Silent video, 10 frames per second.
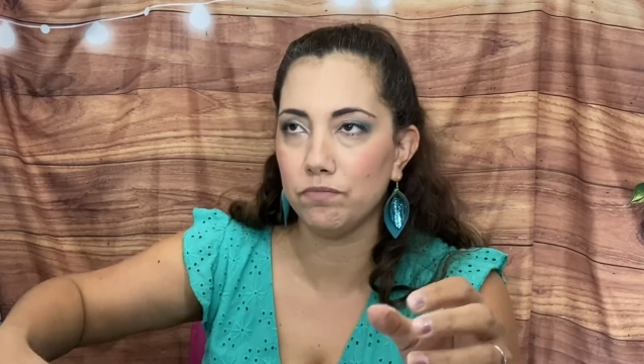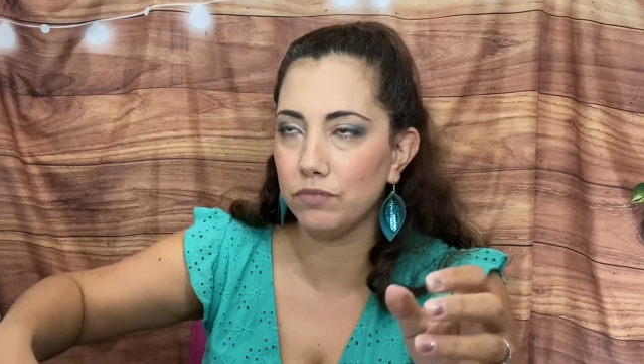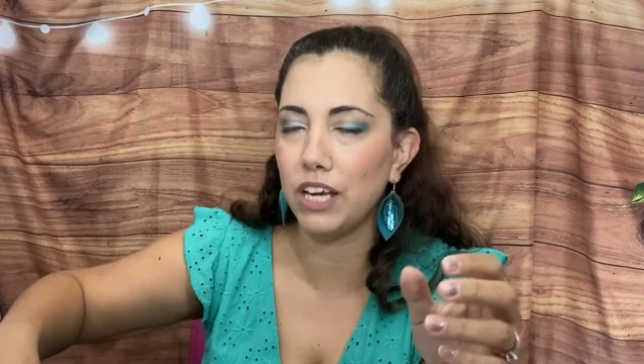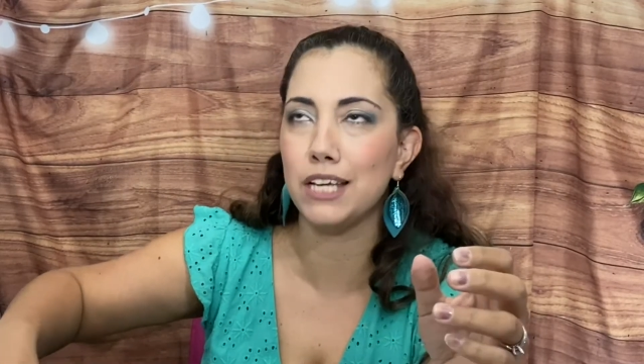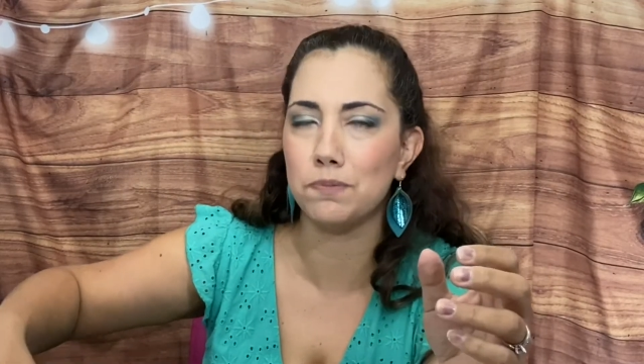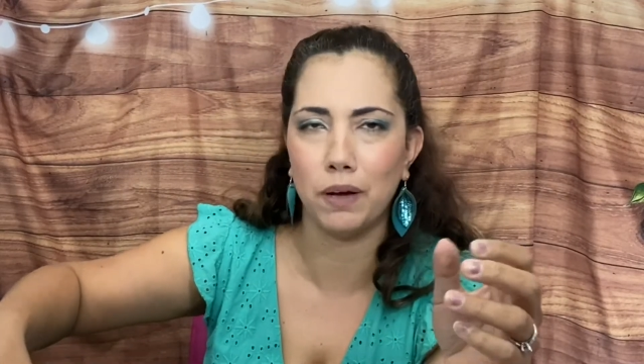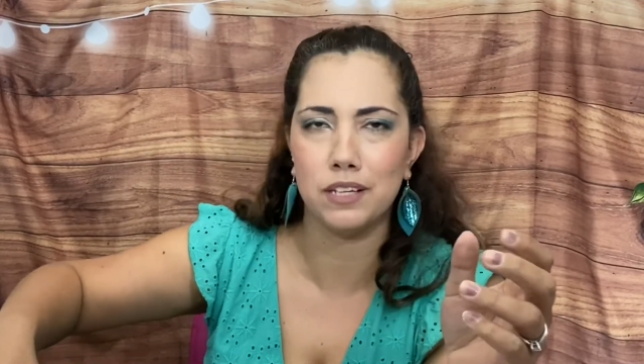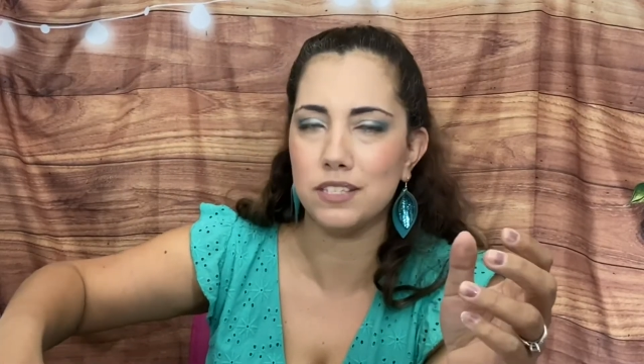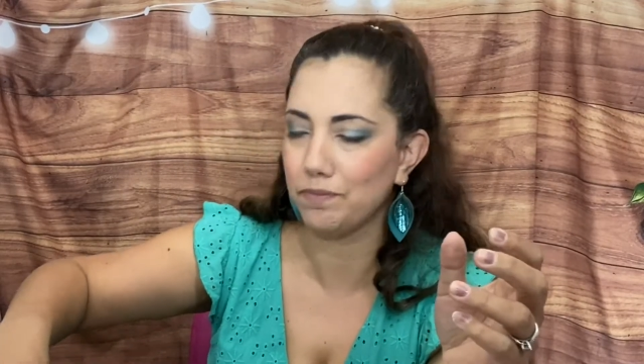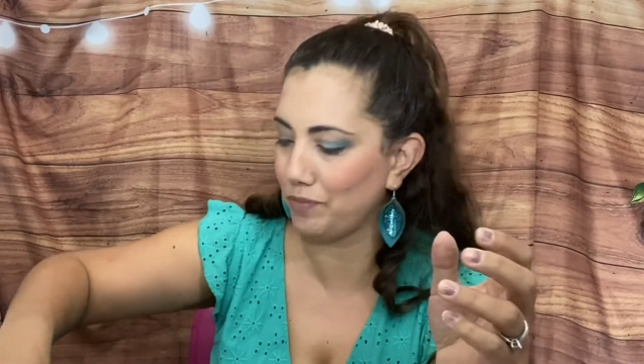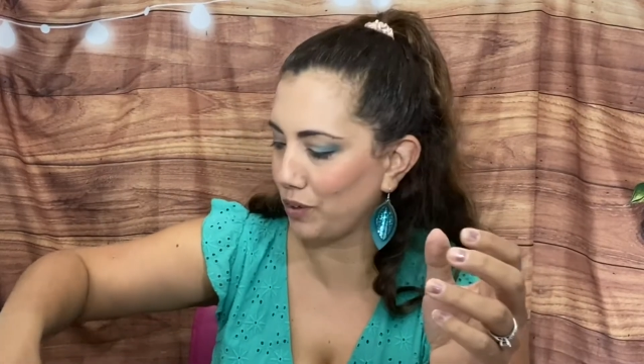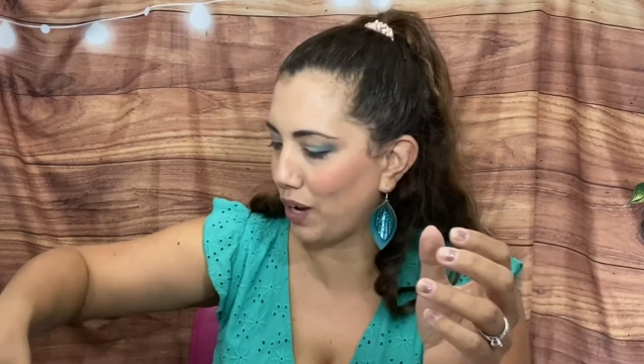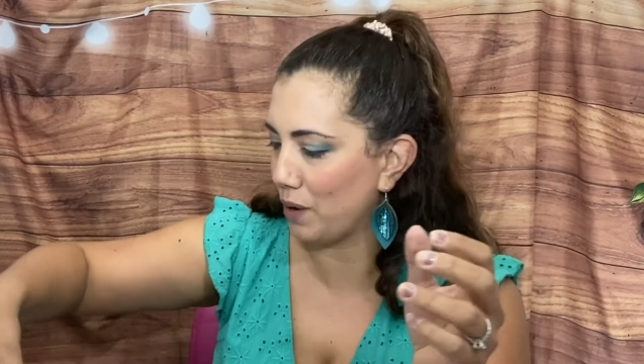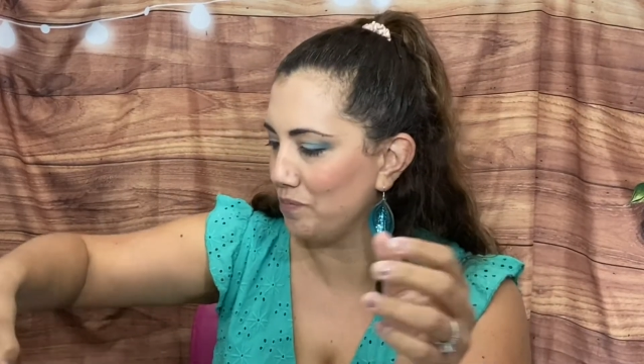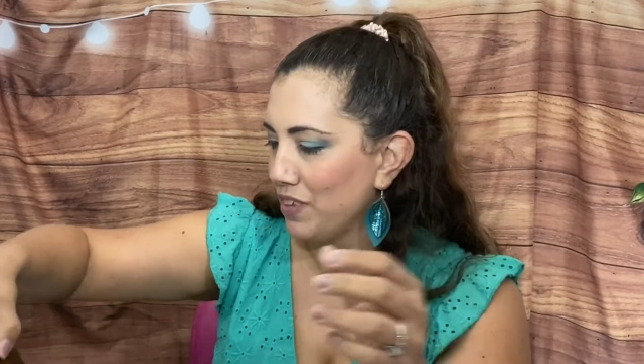taste buds.
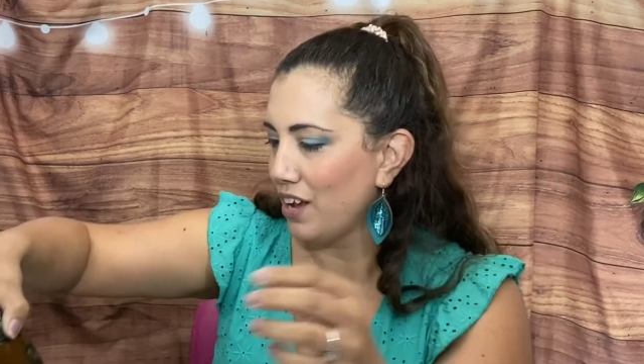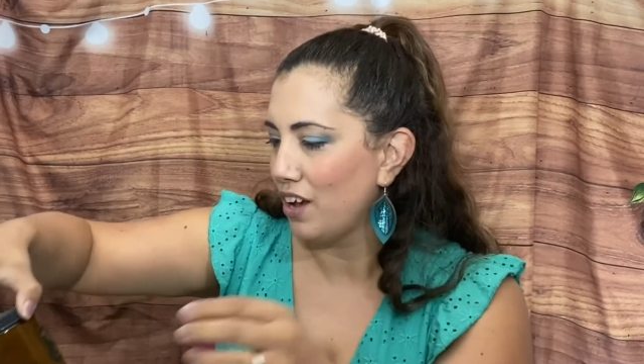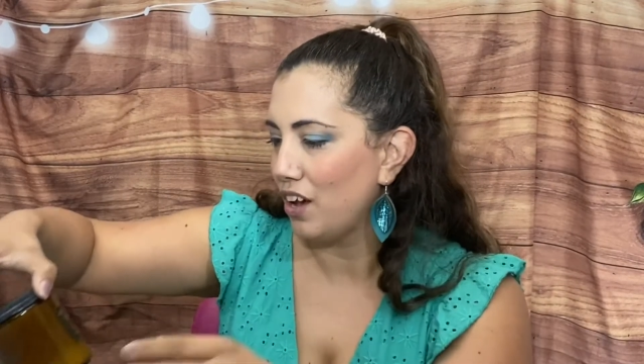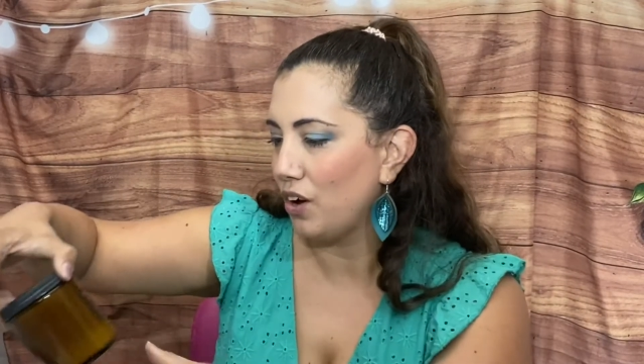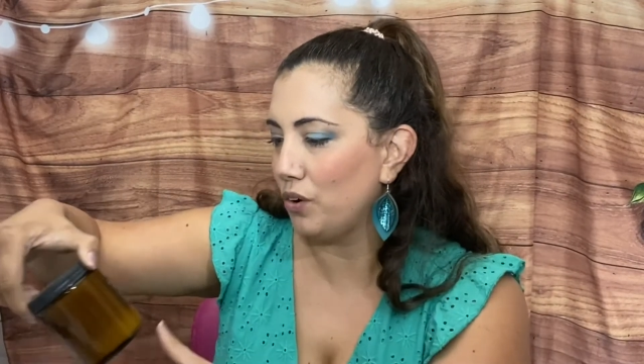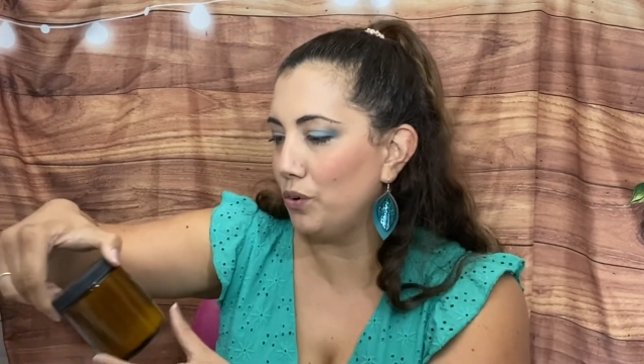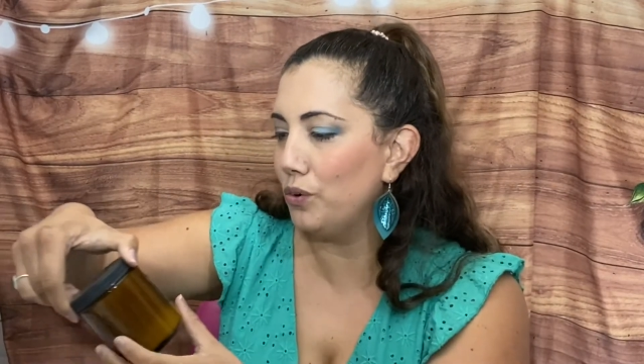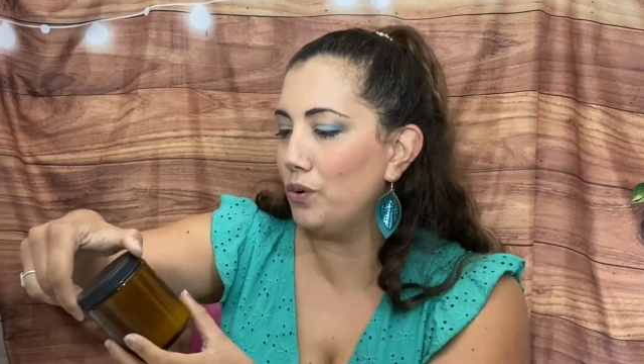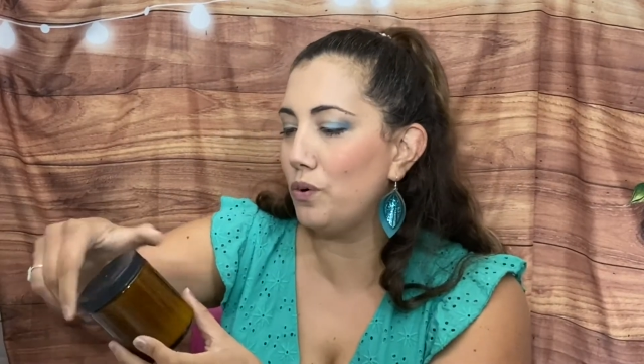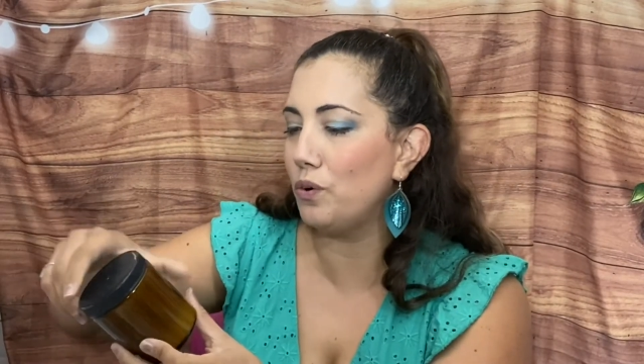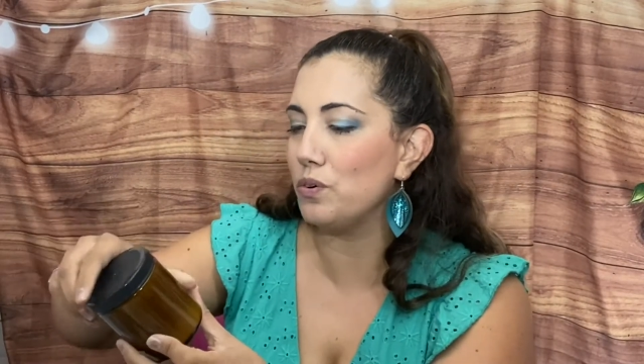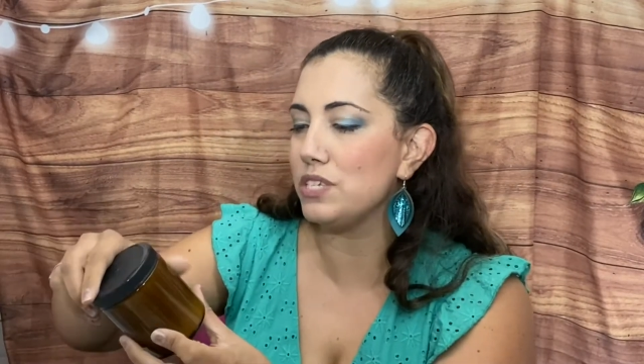Okay. Ooh,